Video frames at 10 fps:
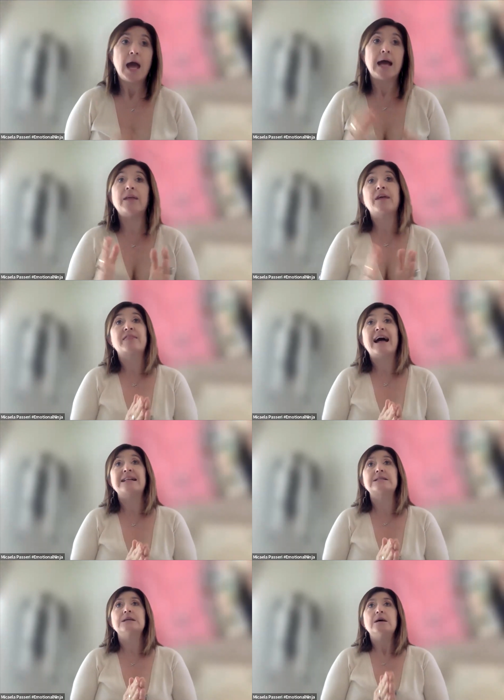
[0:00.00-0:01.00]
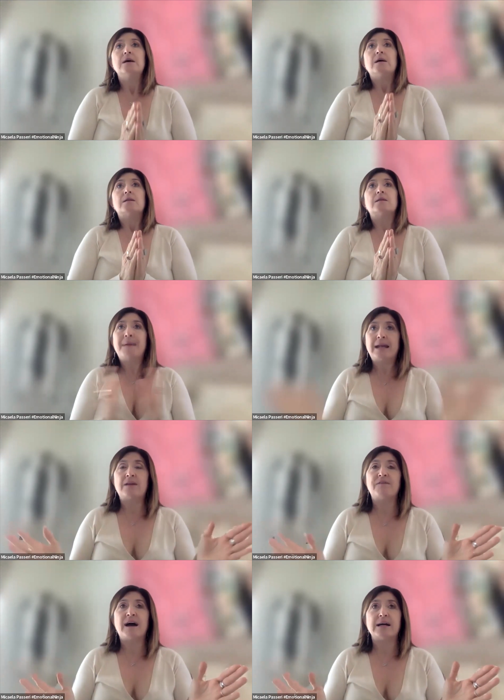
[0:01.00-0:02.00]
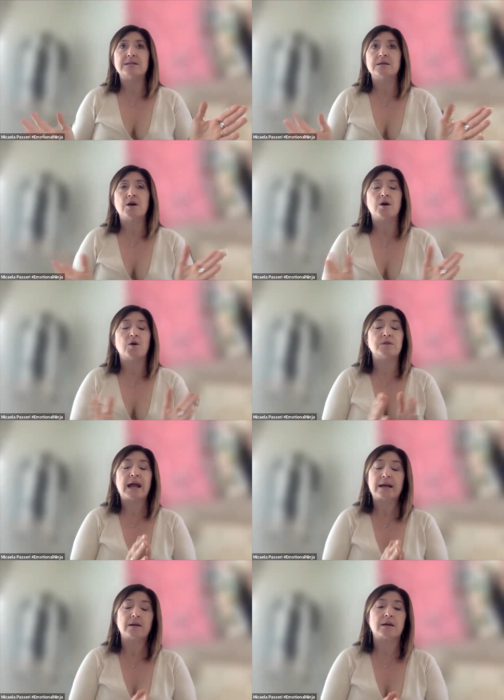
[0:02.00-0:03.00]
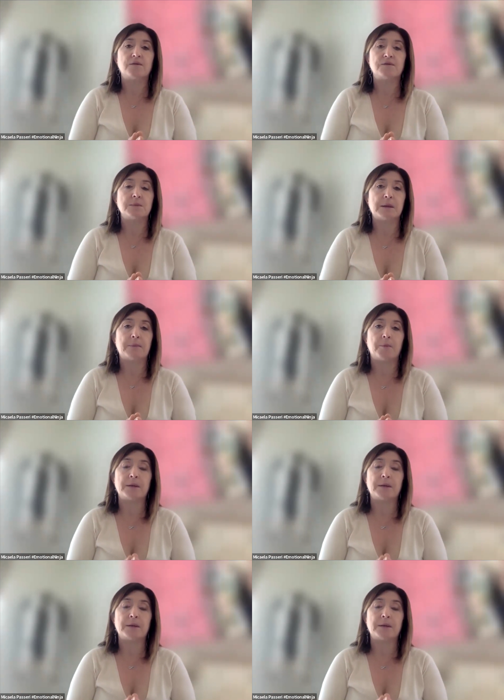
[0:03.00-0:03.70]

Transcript: And I think that's the main advice, that I could give to people,